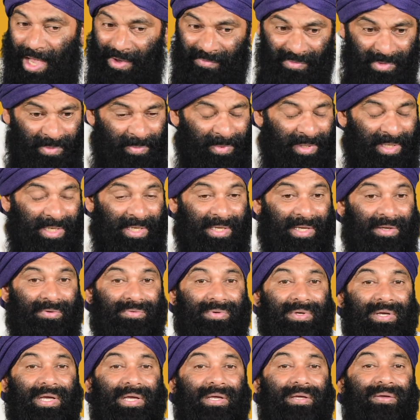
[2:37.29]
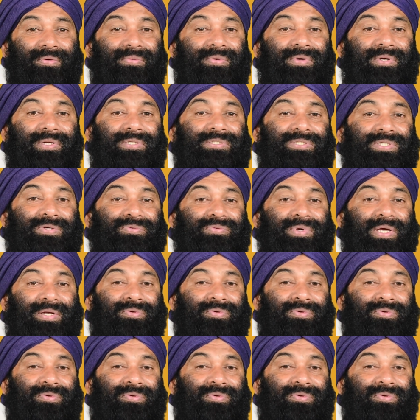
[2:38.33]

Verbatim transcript: Everybody receive